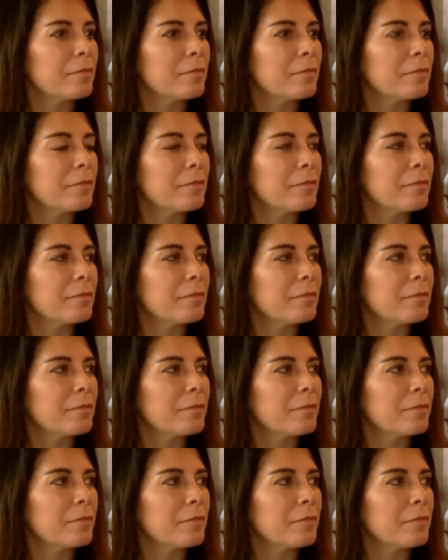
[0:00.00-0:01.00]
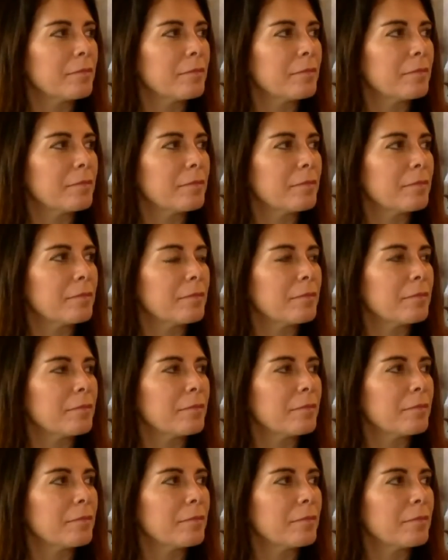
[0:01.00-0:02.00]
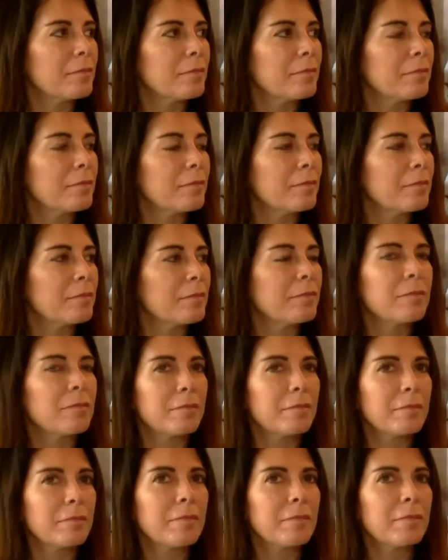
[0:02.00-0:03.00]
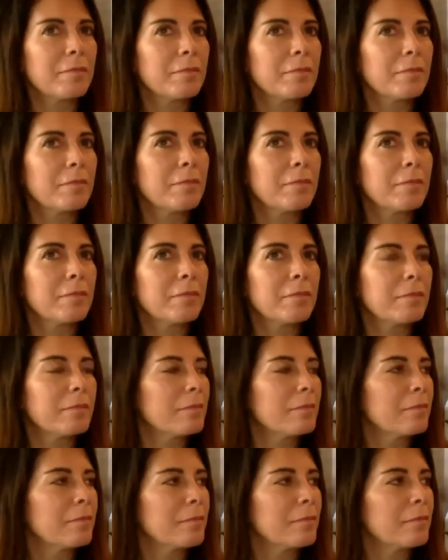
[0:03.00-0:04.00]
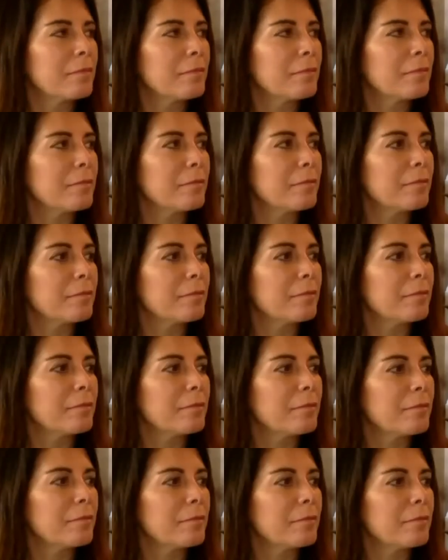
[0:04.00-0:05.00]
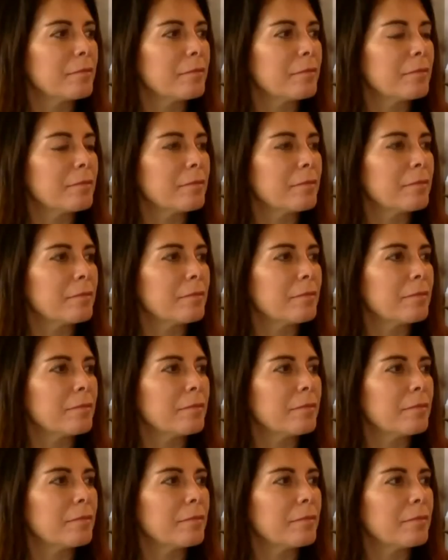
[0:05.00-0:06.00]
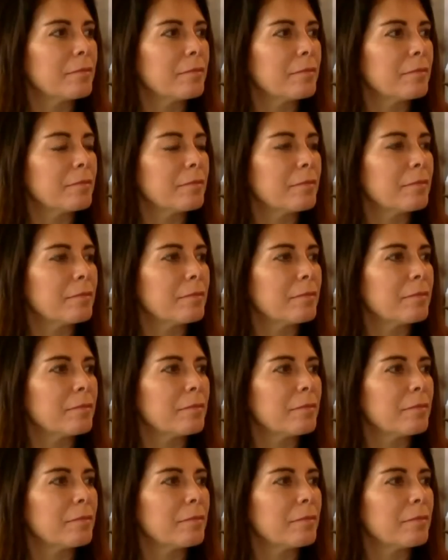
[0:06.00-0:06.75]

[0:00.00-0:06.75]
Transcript: The person shown says nothing.